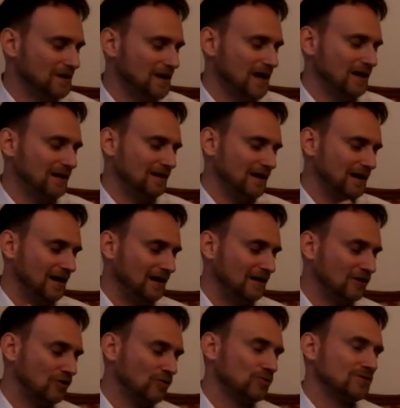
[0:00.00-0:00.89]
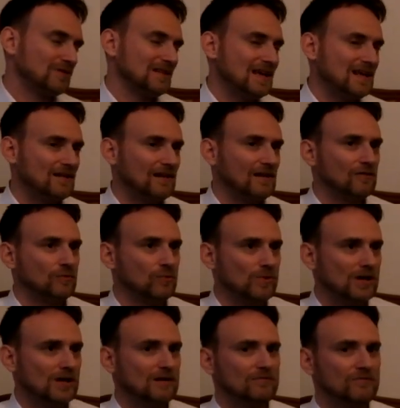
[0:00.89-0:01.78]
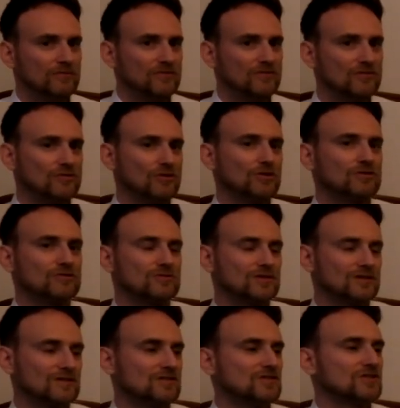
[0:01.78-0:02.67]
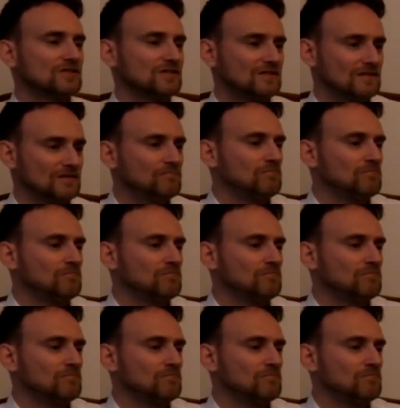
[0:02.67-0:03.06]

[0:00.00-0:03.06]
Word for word: and I include that as well with the doctrine, it just